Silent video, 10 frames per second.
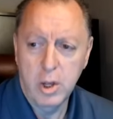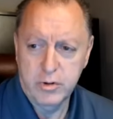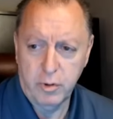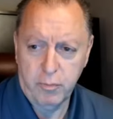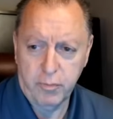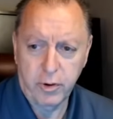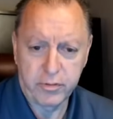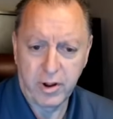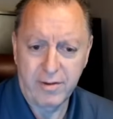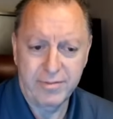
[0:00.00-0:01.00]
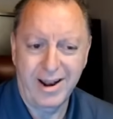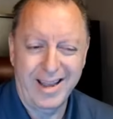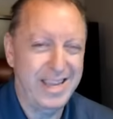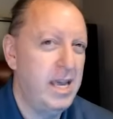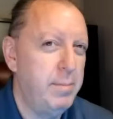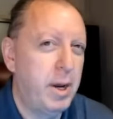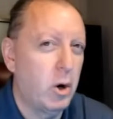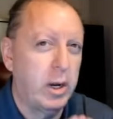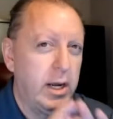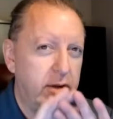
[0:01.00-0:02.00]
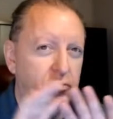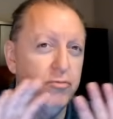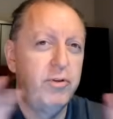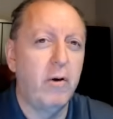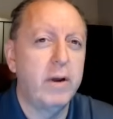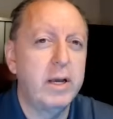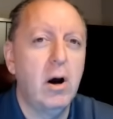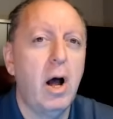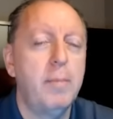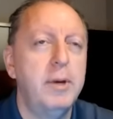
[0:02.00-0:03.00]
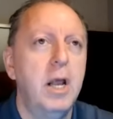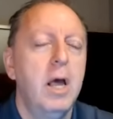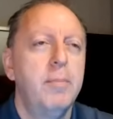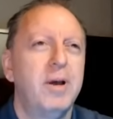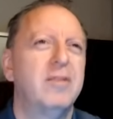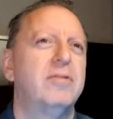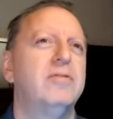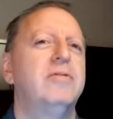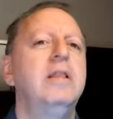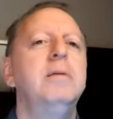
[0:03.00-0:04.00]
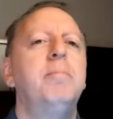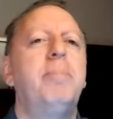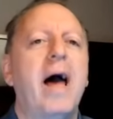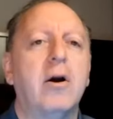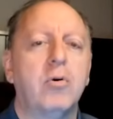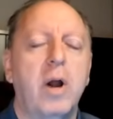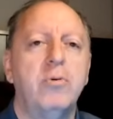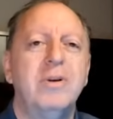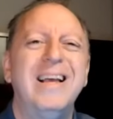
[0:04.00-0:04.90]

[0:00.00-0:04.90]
So, first off, that I keep hearing, and it's very common because it's in the background,